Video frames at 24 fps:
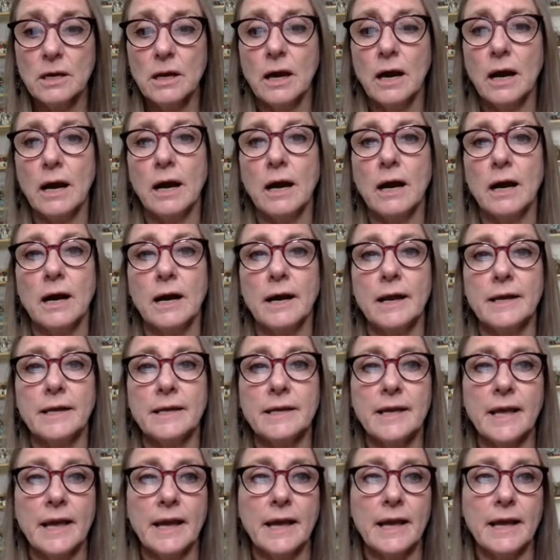I
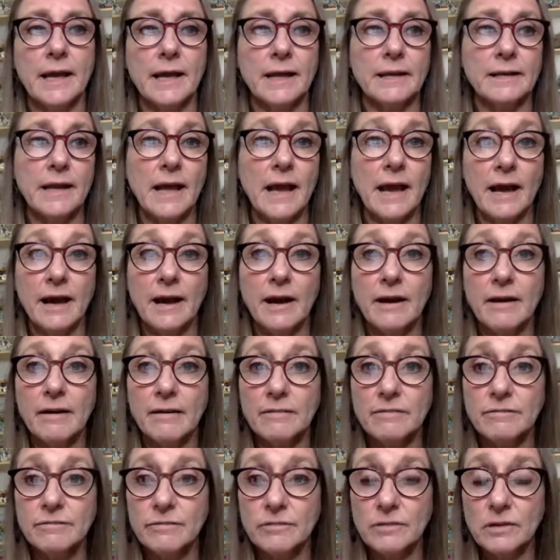can
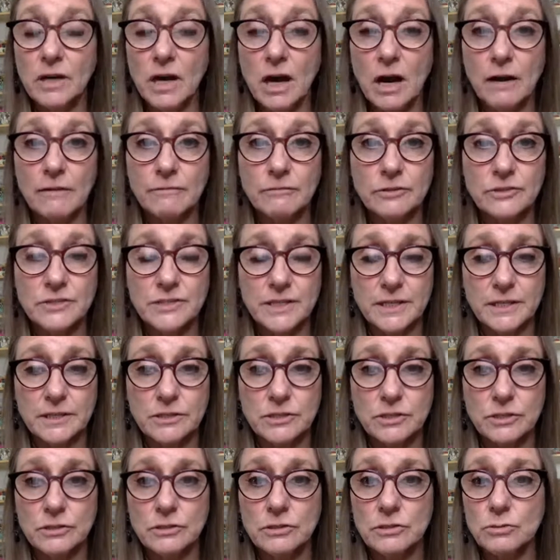have
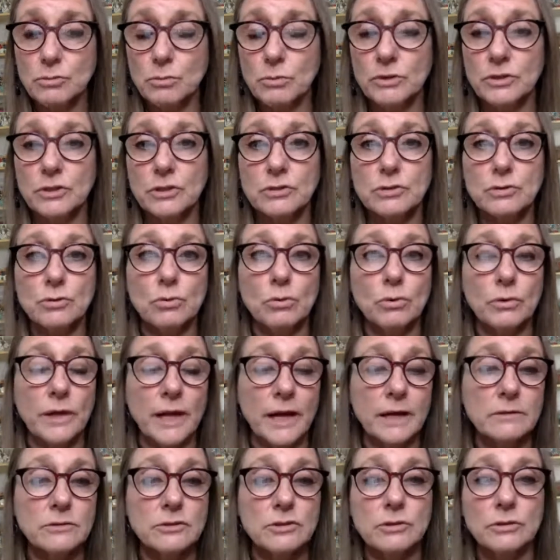conversations with the school
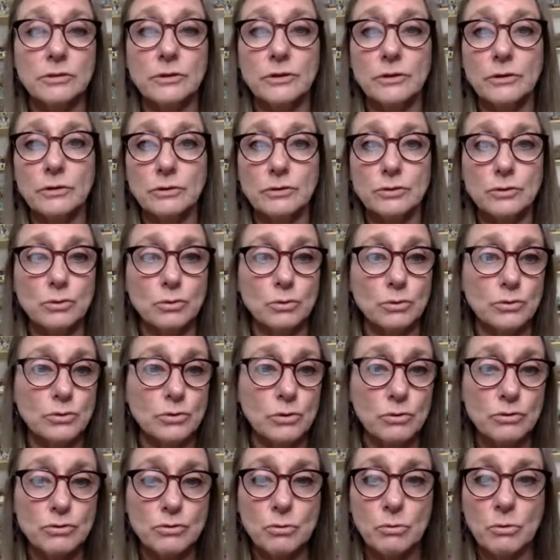counselor or school
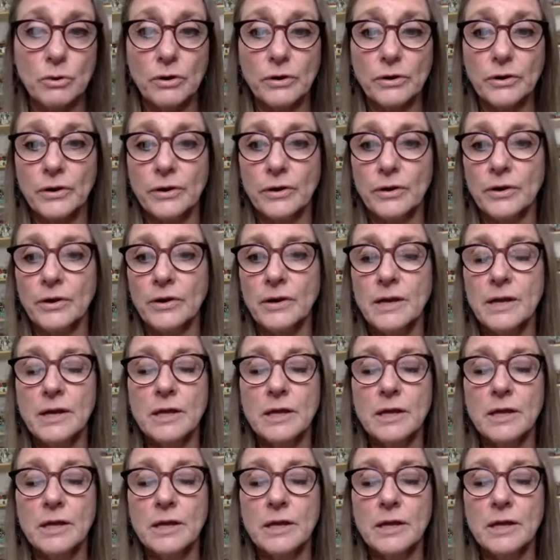social worker.